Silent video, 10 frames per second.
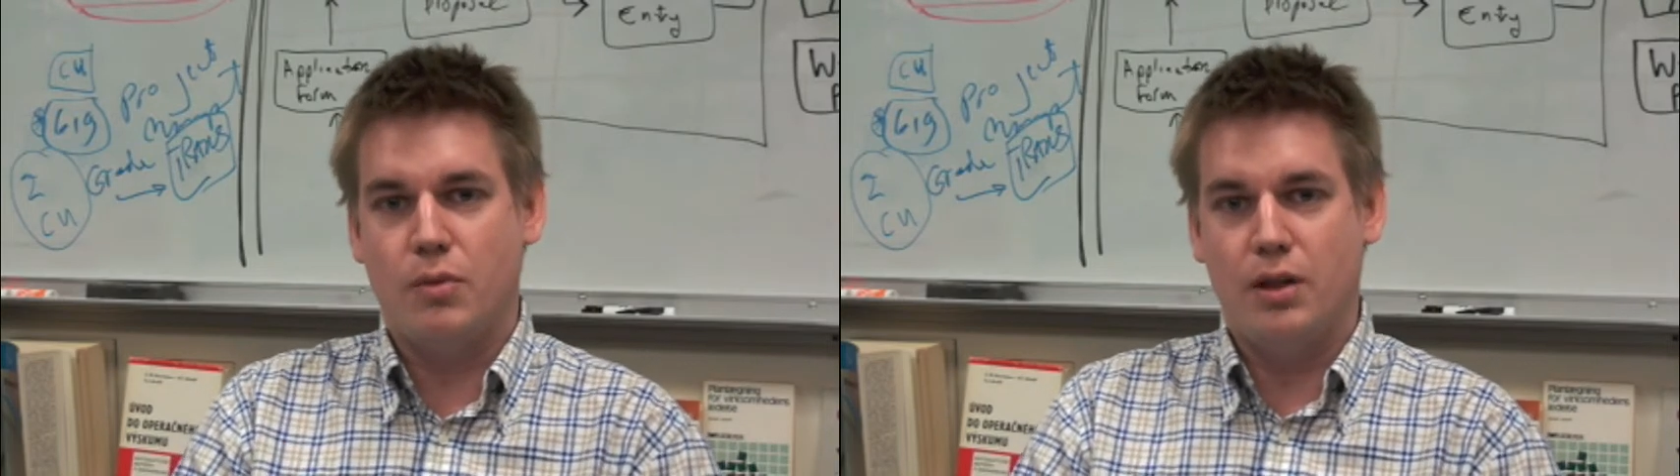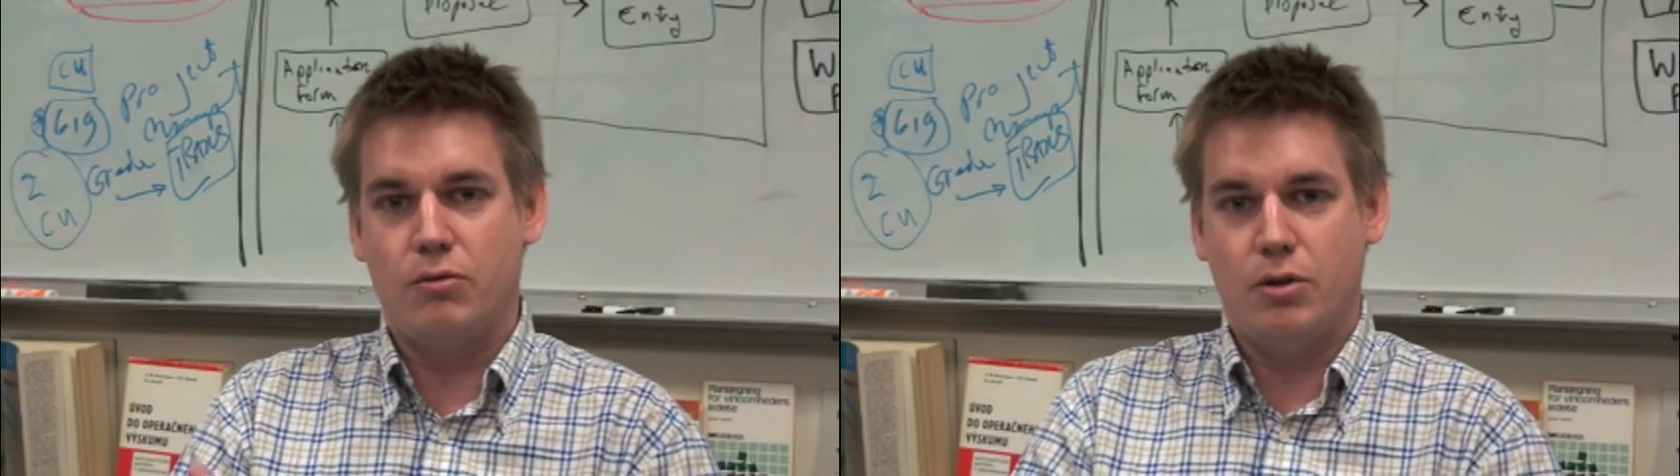
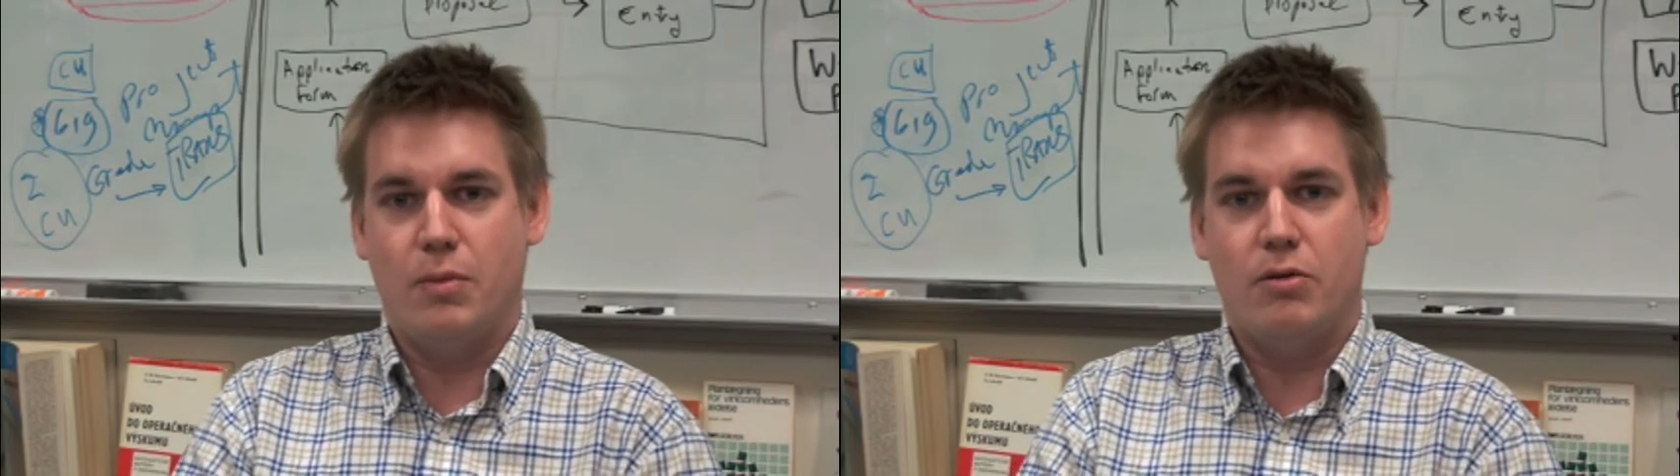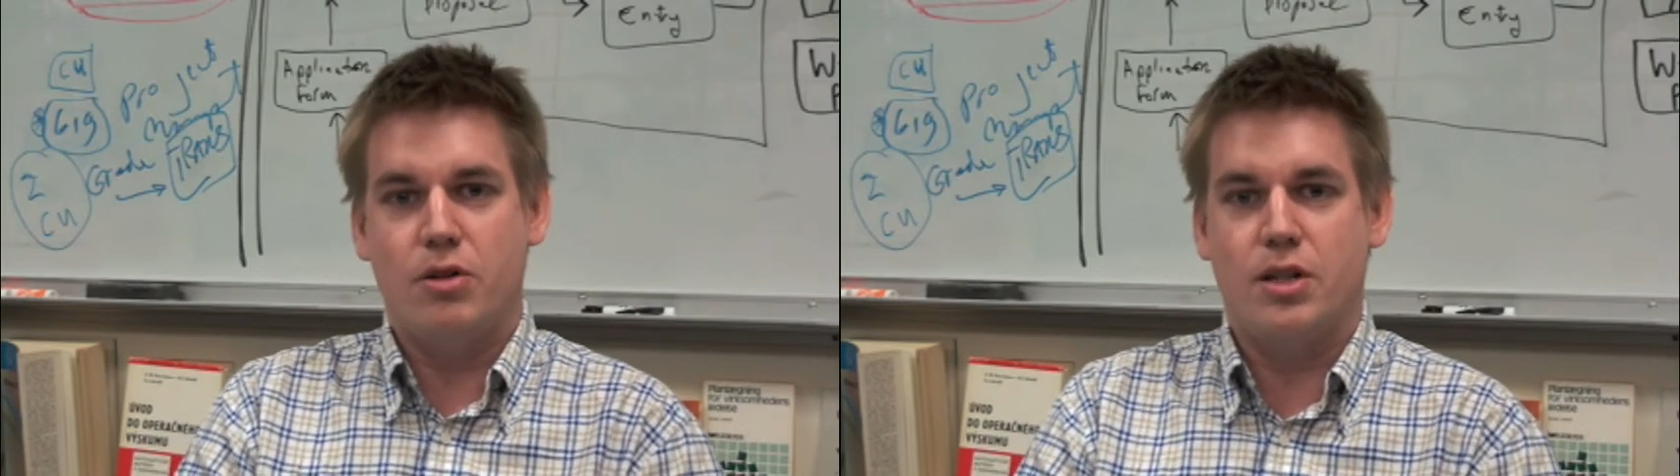my
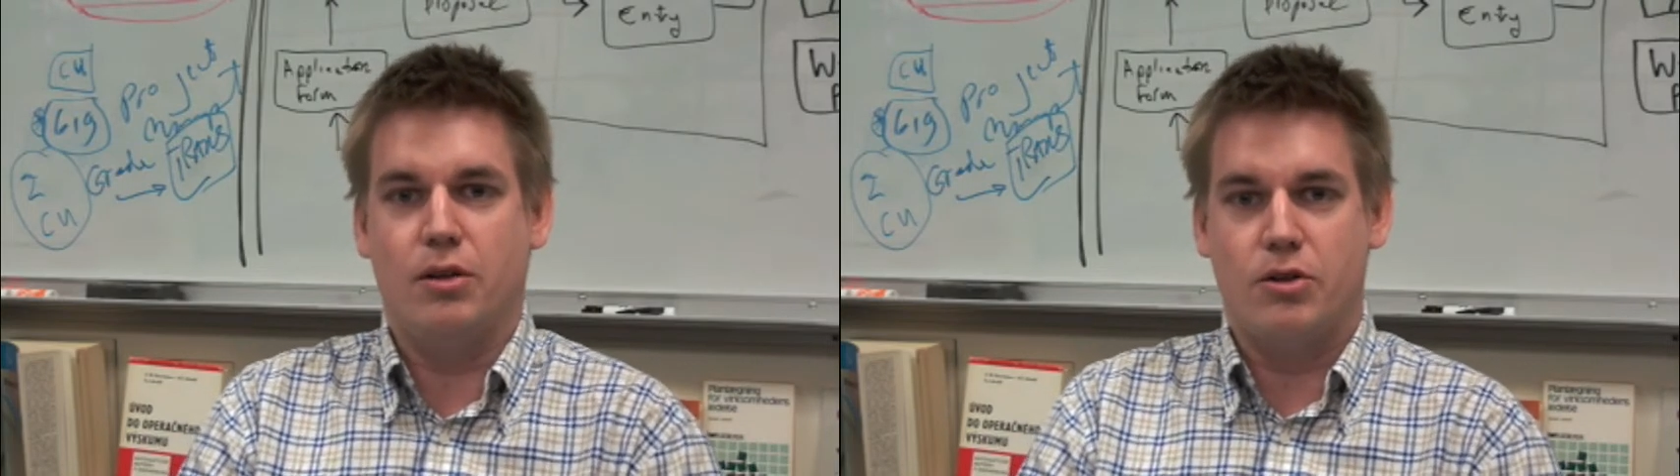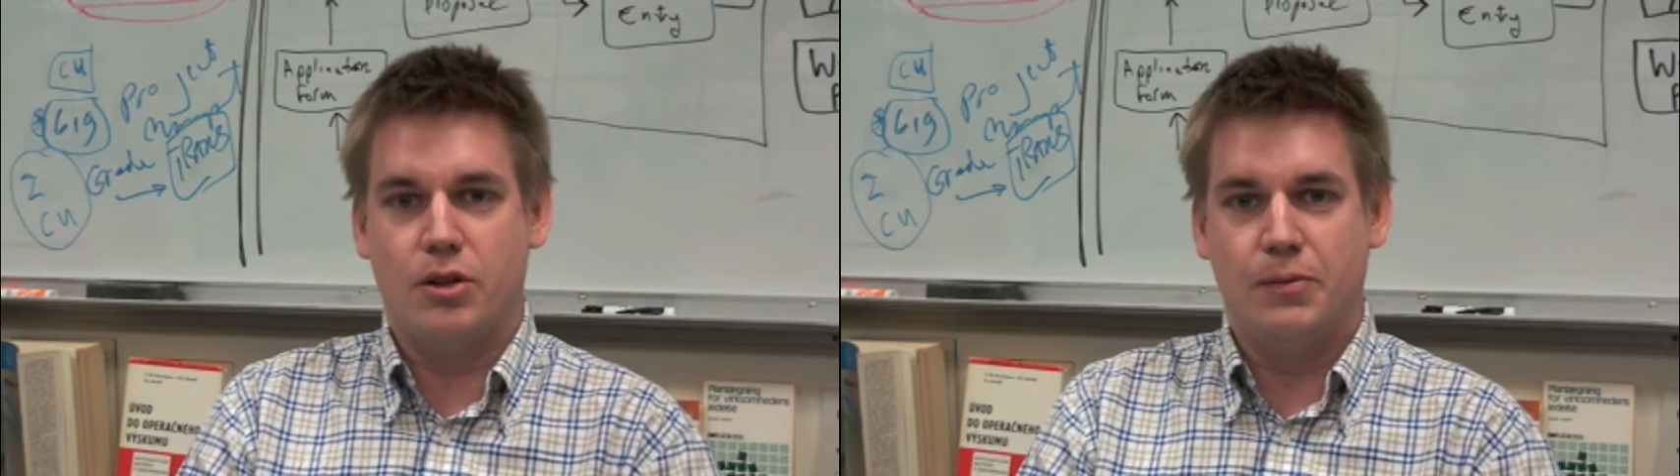
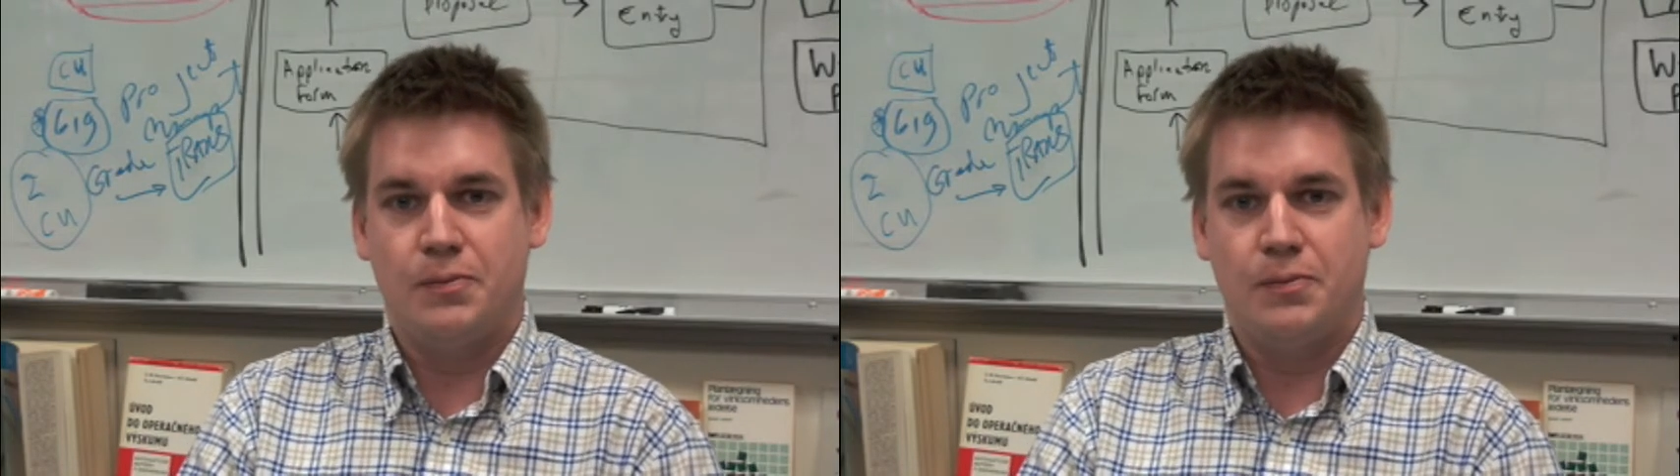research.